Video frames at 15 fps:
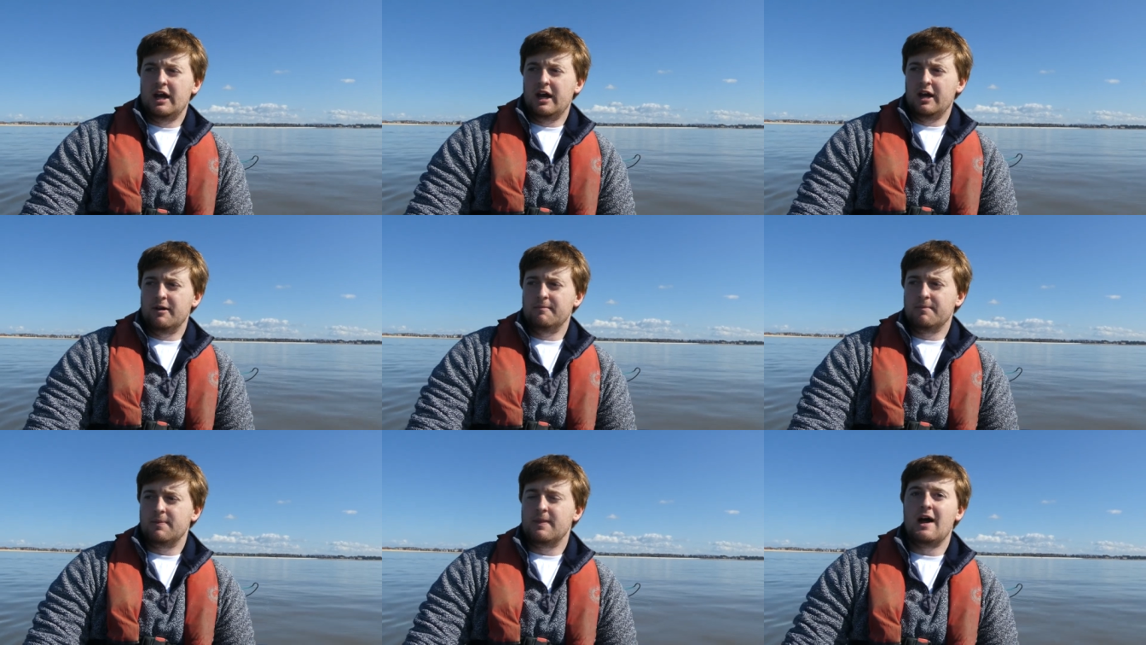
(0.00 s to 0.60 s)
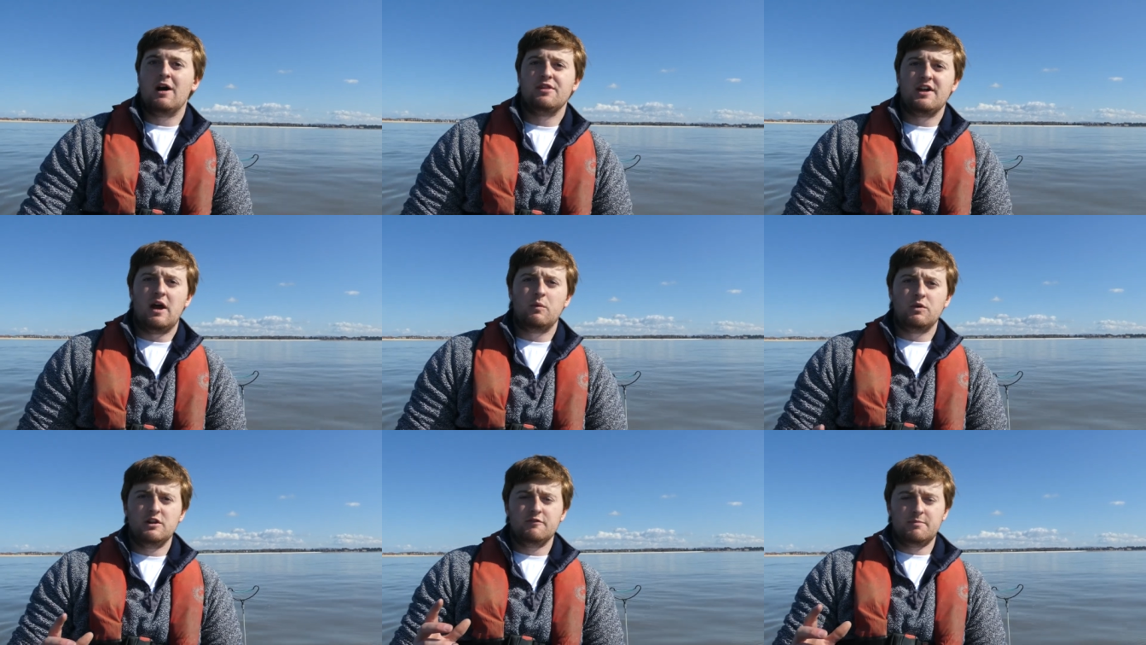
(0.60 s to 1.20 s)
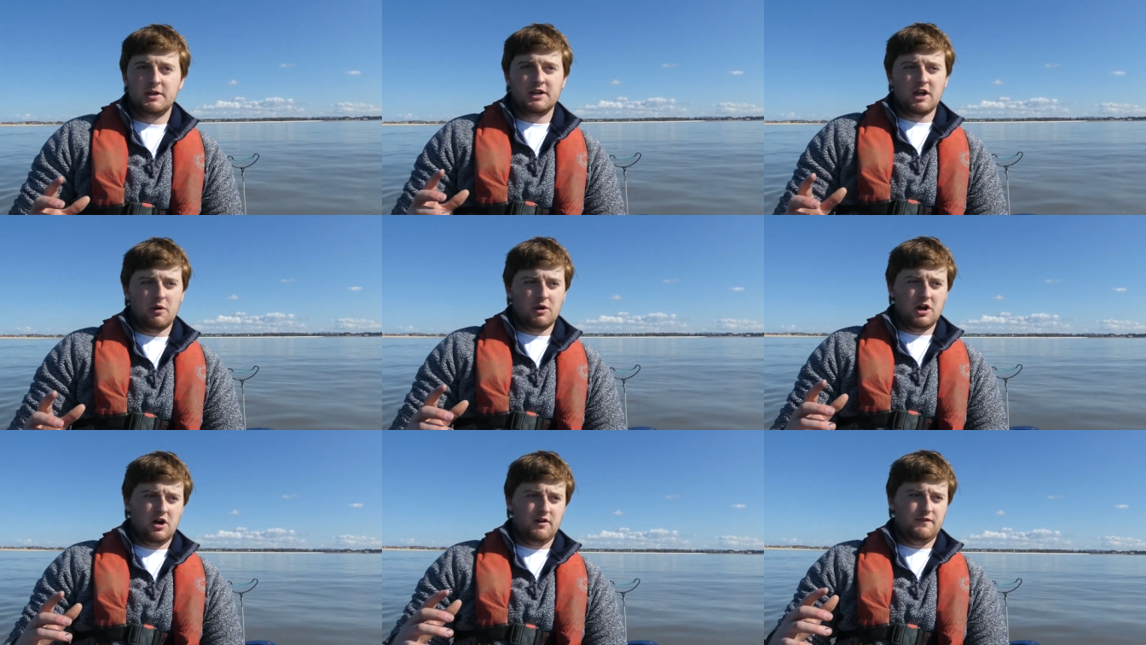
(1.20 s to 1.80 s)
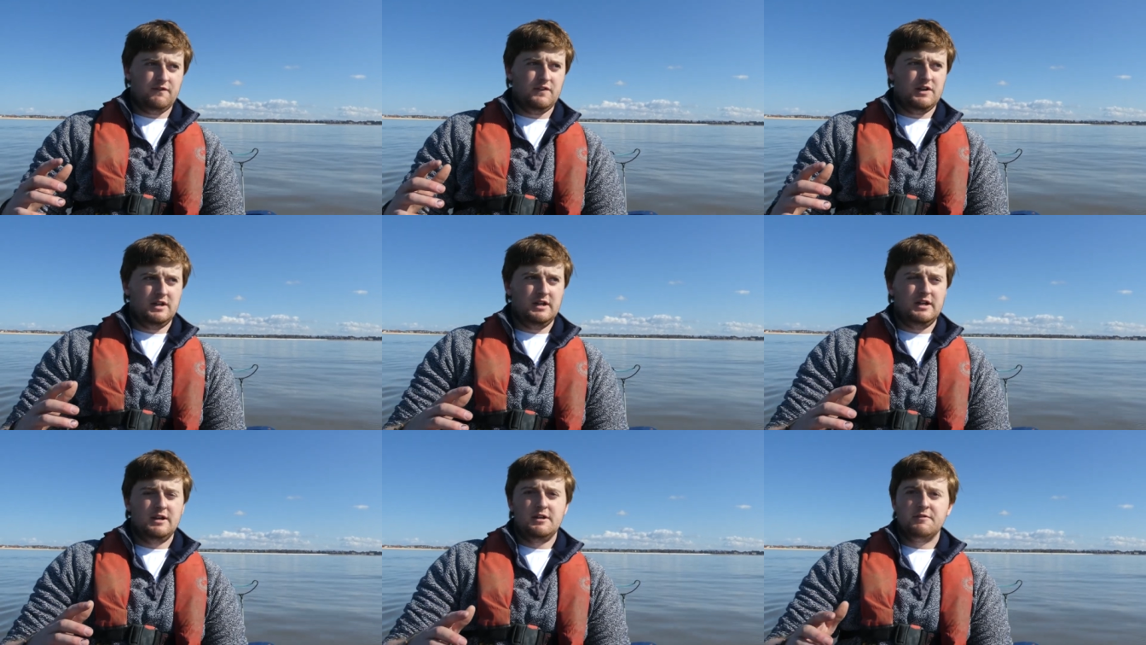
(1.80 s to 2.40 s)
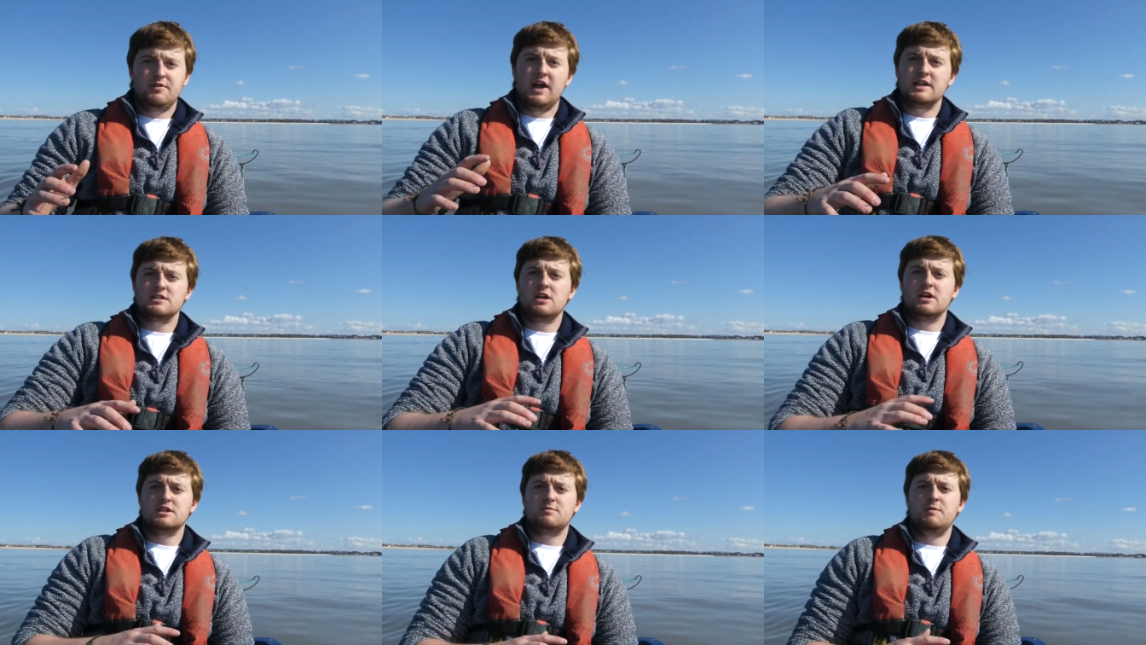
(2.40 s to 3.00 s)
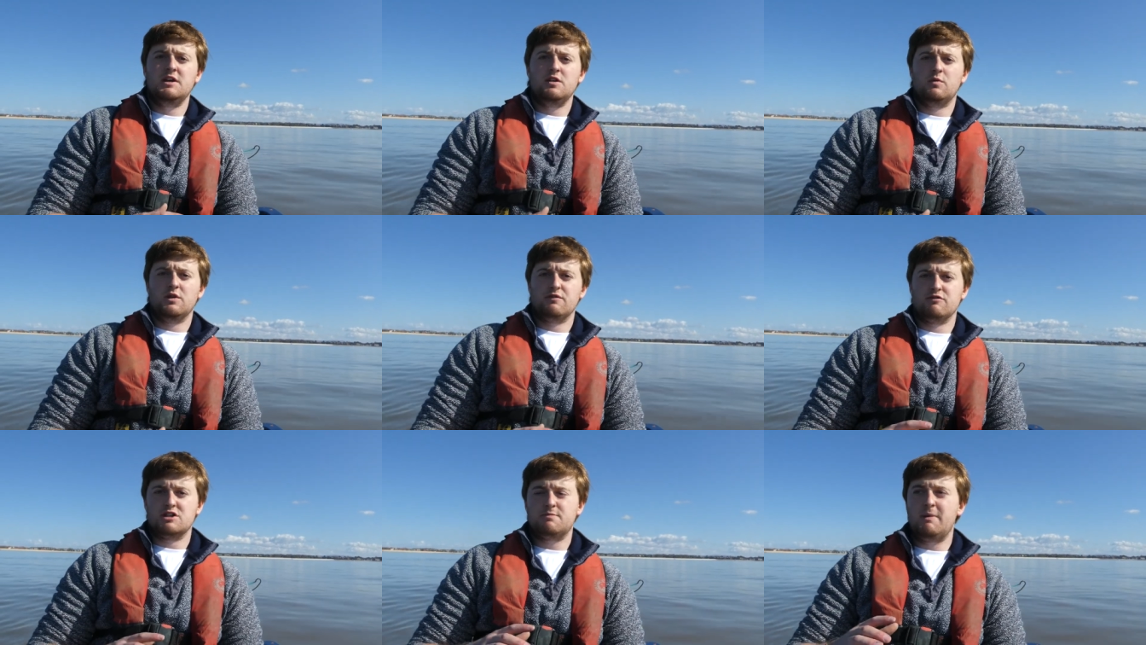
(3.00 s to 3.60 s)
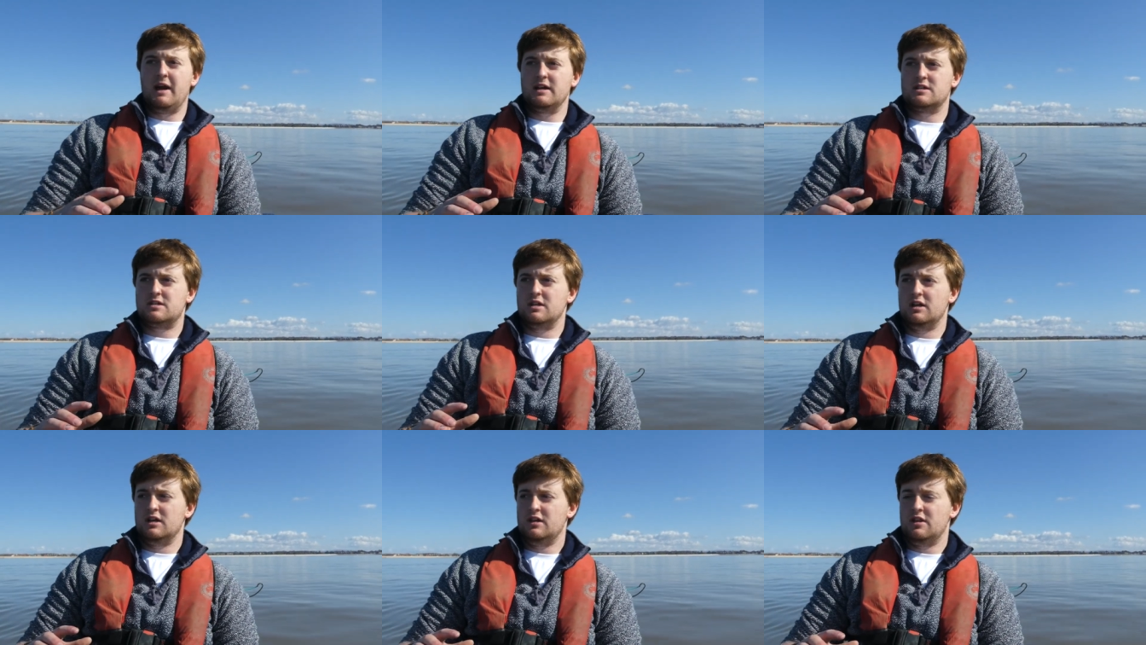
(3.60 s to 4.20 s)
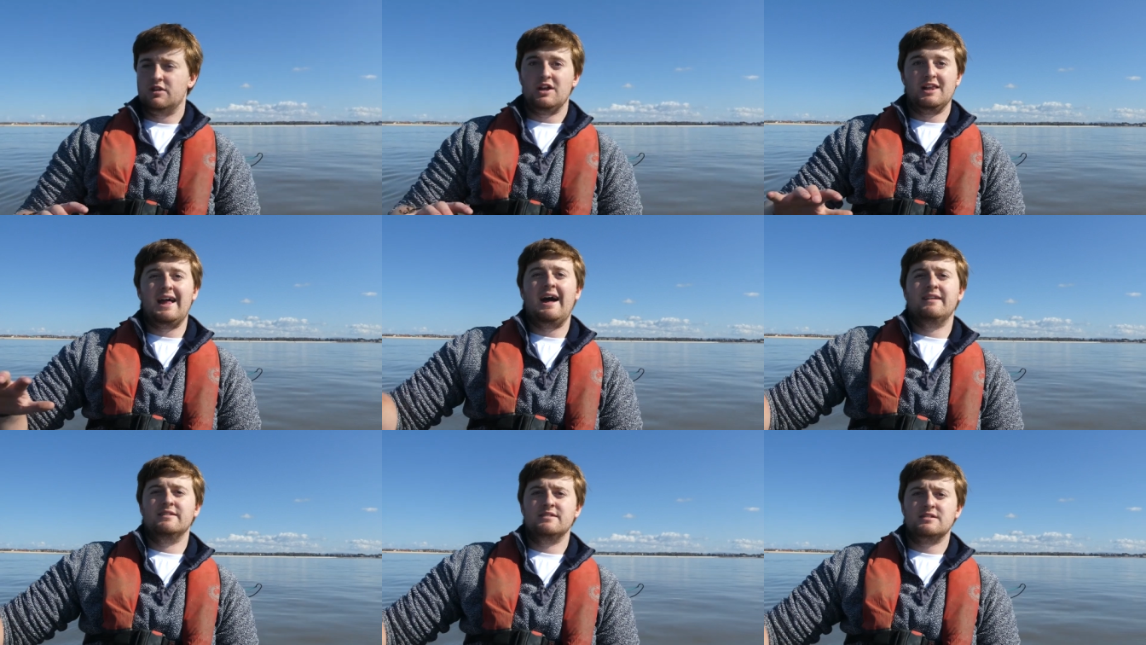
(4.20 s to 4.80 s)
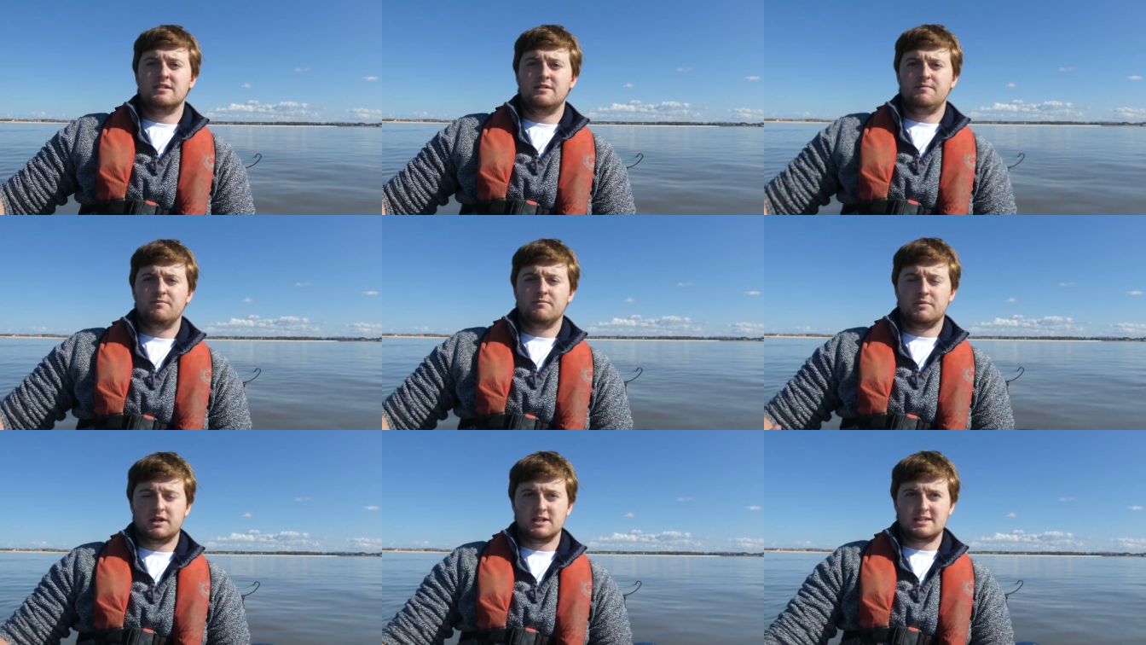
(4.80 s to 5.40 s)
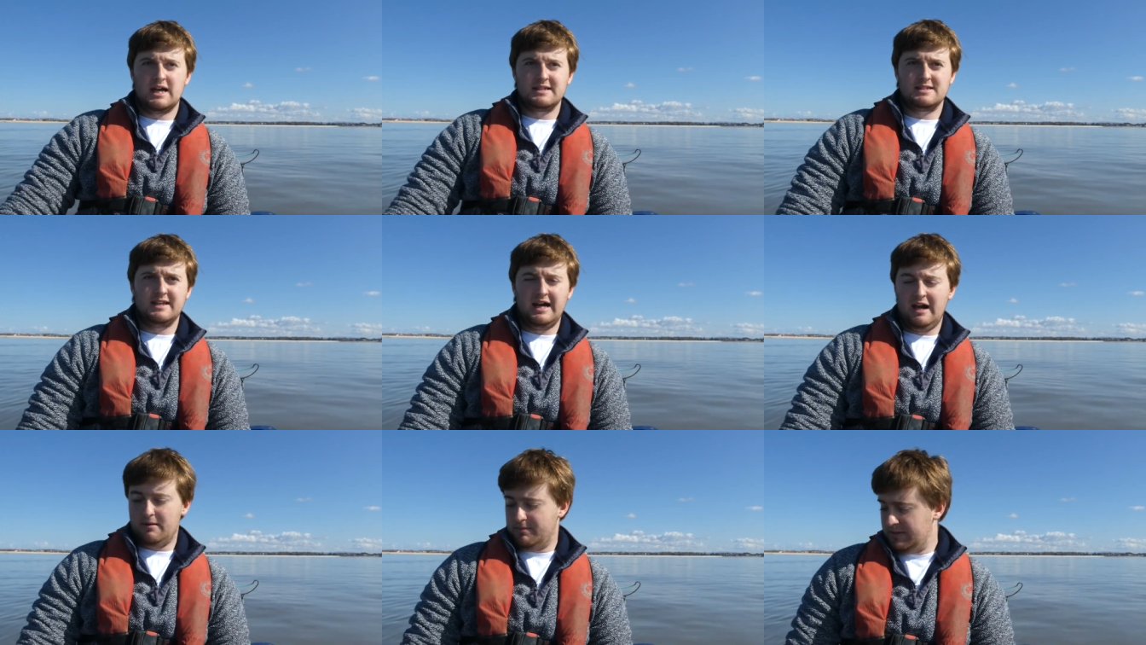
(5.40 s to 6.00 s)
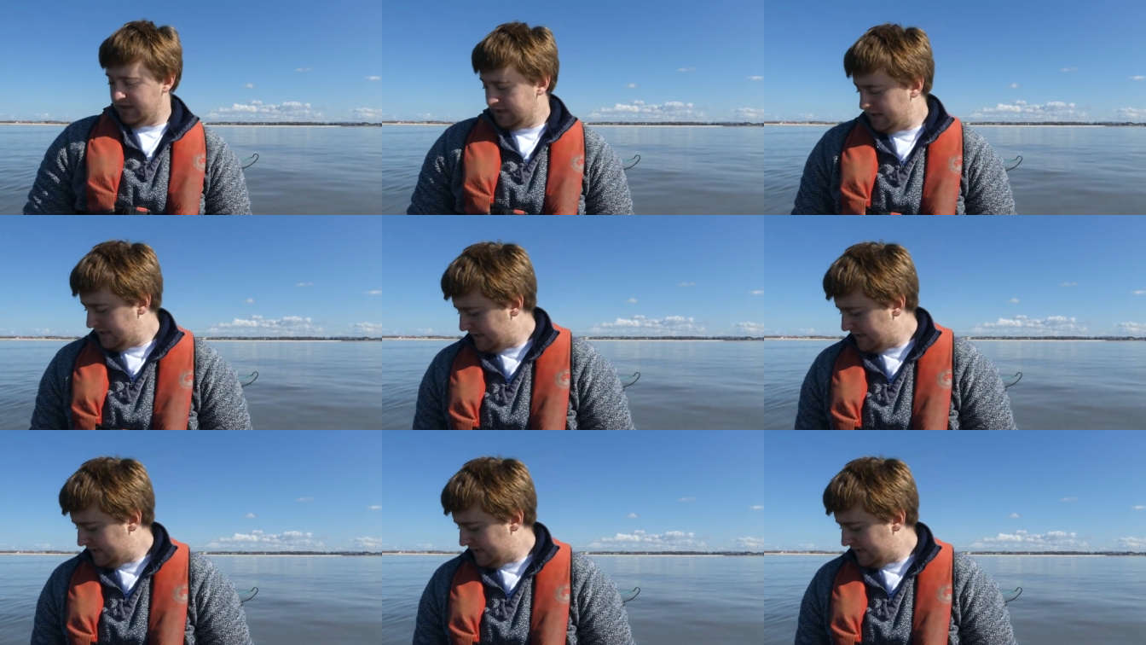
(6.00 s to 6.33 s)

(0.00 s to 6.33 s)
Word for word: Um, now that will have been going off, that's our speed with respect to the land, because that's an app.